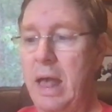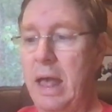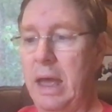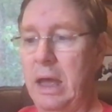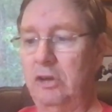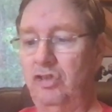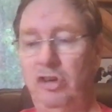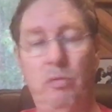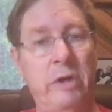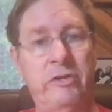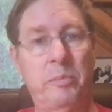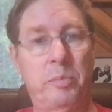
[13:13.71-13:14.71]
And she
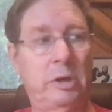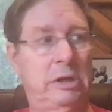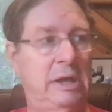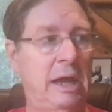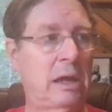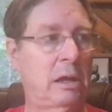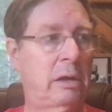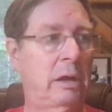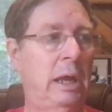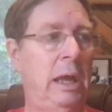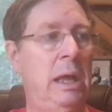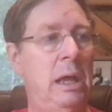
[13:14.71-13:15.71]
wasn't particularly